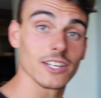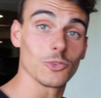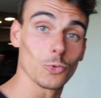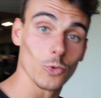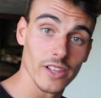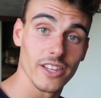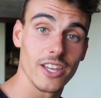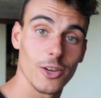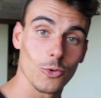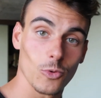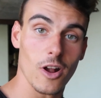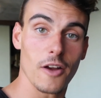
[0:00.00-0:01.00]
in really
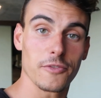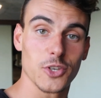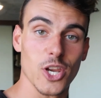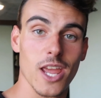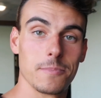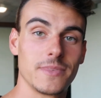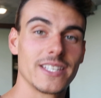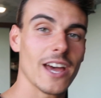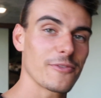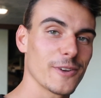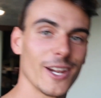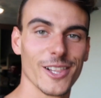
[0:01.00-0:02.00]
rough shape.
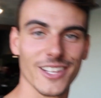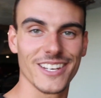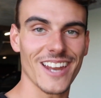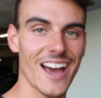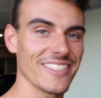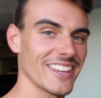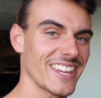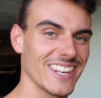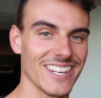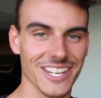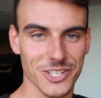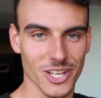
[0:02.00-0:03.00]
Definitely not the
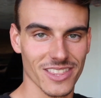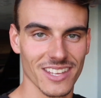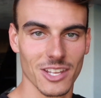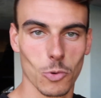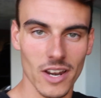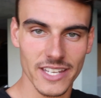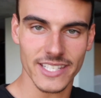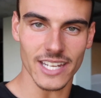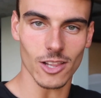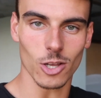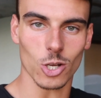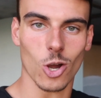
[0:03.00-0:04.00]
condition that you want to
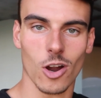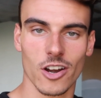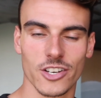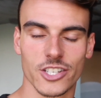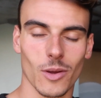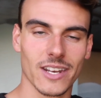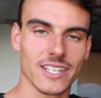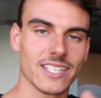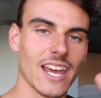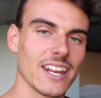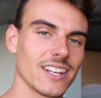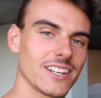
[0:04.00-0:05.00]
sell a car. So I
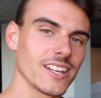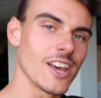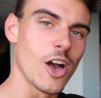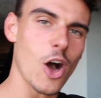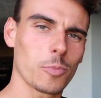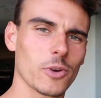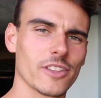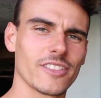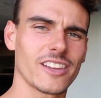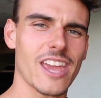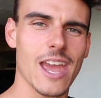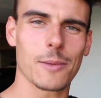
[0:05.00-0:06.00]
decided I'll bring
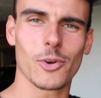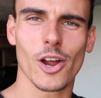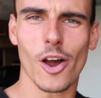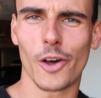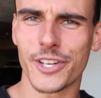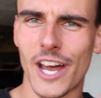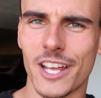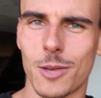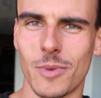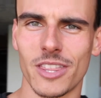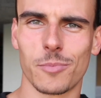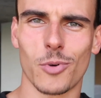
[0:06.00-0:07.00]
the camera, I'll
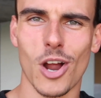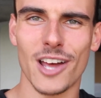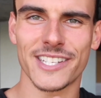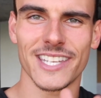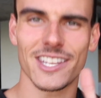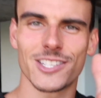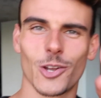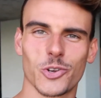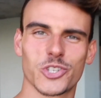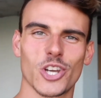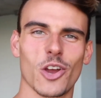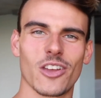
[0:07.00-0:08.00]
document the process, and I'll
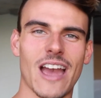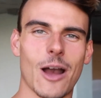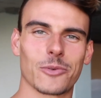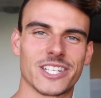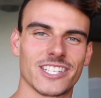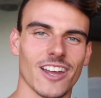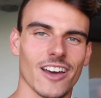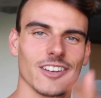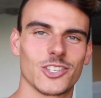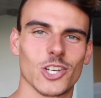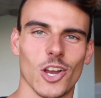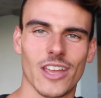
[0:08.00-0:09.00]
show you how it's
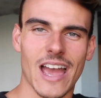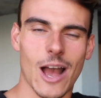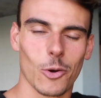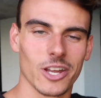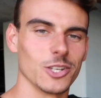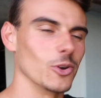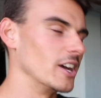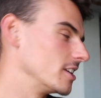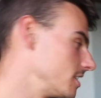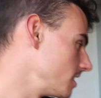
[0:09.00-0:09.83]
done, show you how I do it.